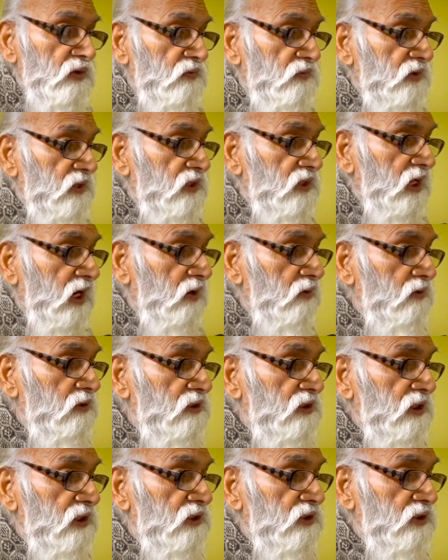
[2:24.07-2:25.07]

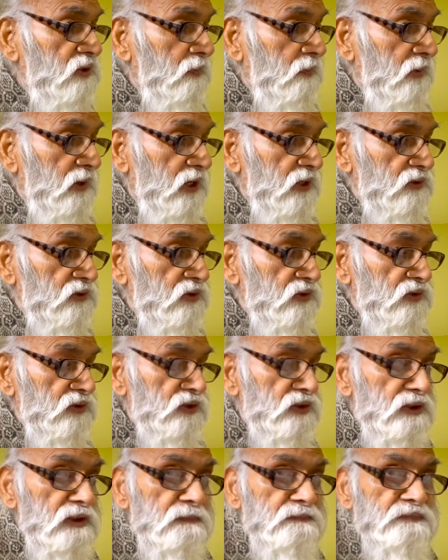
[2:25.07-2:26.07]
Without its
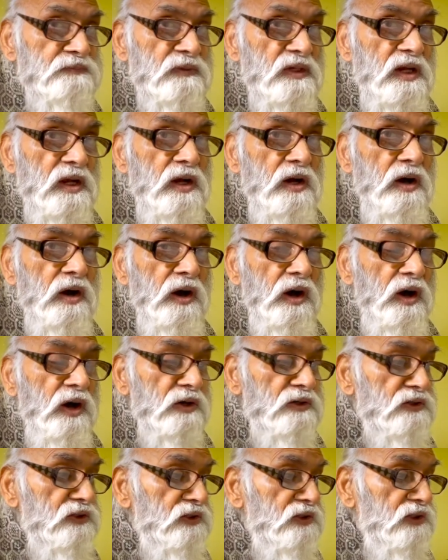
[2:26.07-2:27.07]
presence,
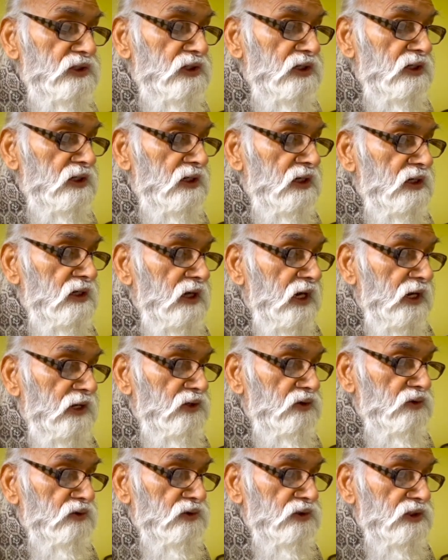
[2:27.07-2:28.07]
oxygen and
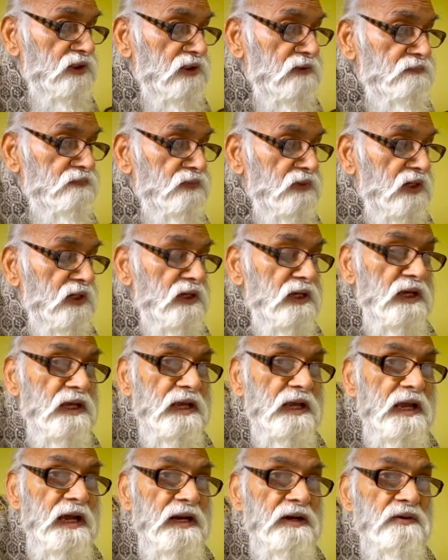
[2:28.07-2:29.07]
hydrogen
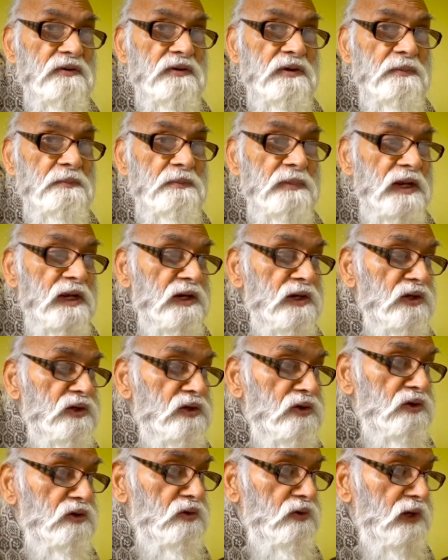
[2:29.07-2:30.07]
can remain
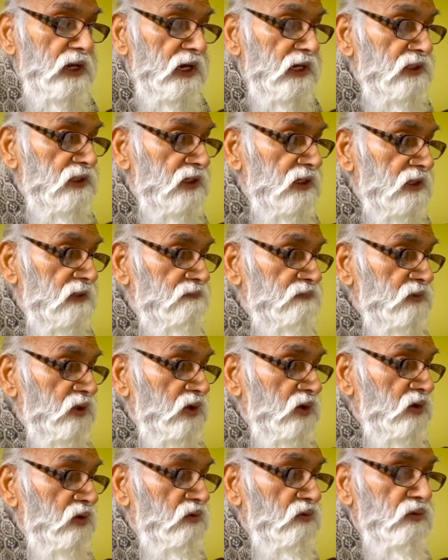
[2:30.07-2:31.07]
together
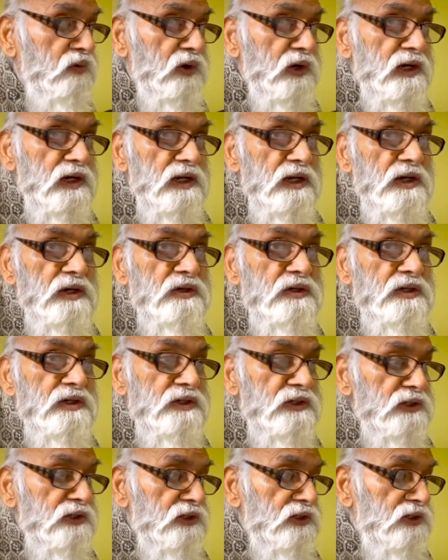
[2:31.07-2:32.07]
for
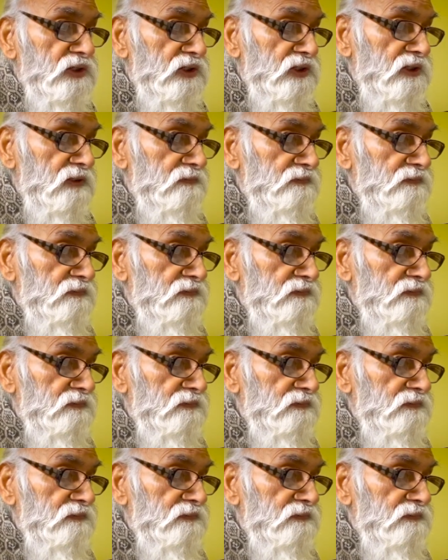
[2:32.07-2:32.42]
eternity,